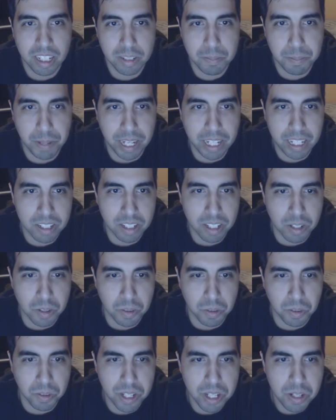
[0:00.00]
As bad as
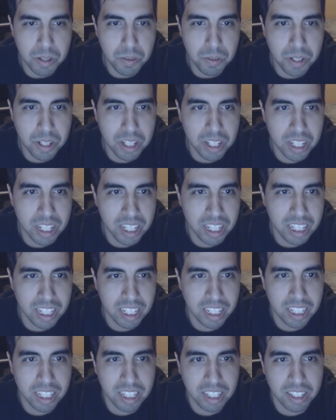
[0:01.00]
Leorio?
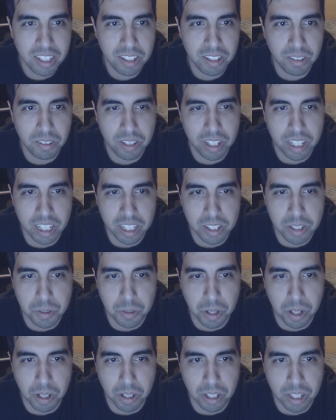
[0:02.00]
Don't take it
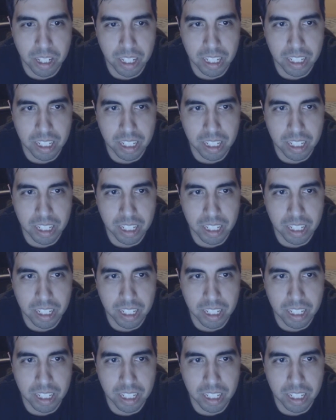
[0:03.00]
too hard,